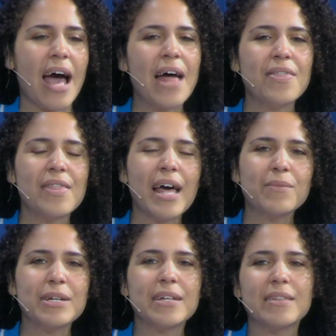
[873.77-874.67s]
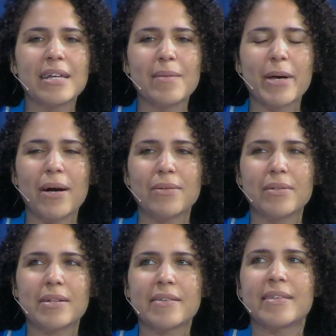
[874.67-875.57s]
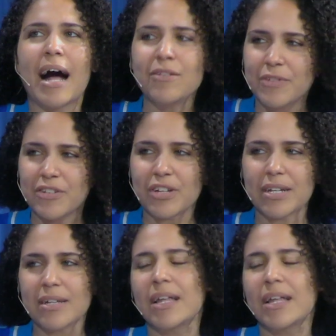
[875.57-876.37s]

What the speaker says: And then we can think about salvaging.